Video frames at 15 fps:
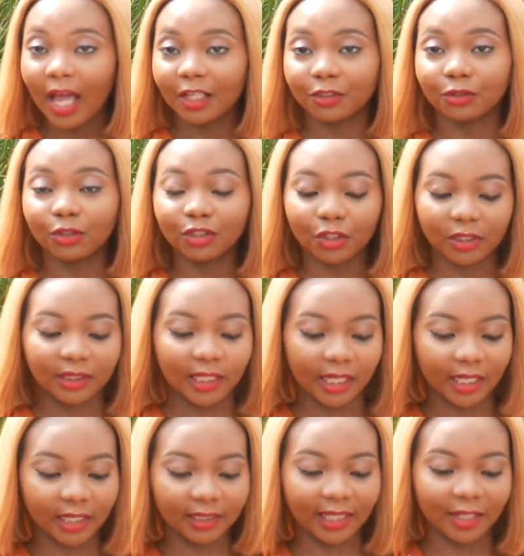I should not just
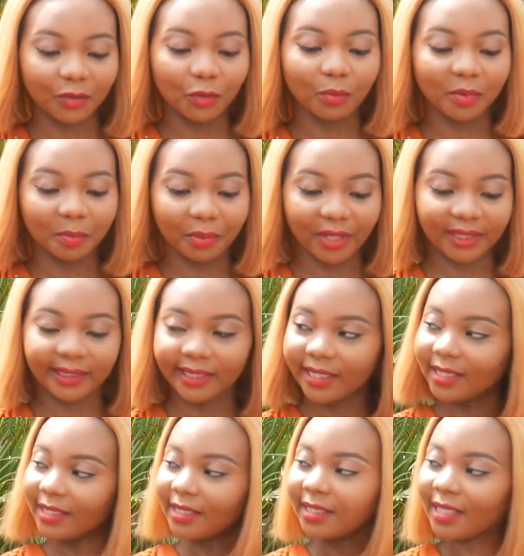take it and be
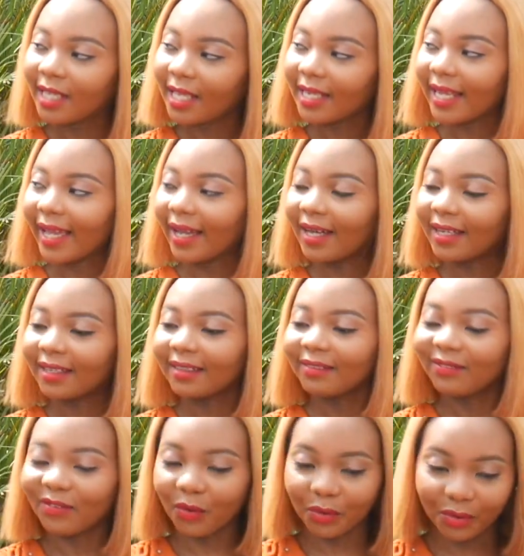pressing like
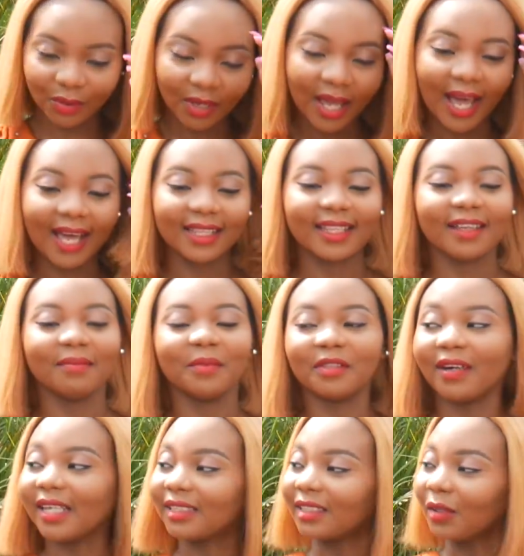phone and then be
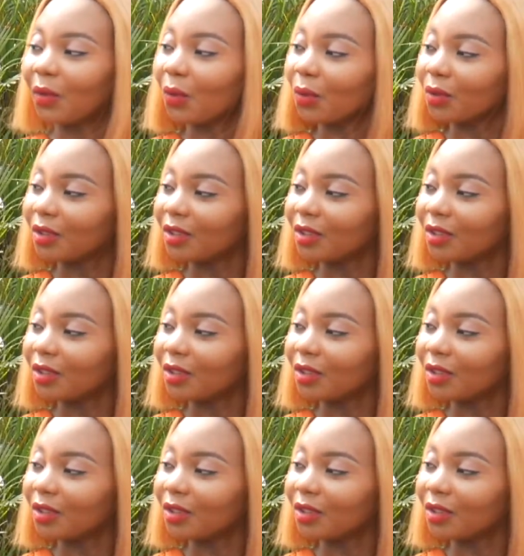writing code.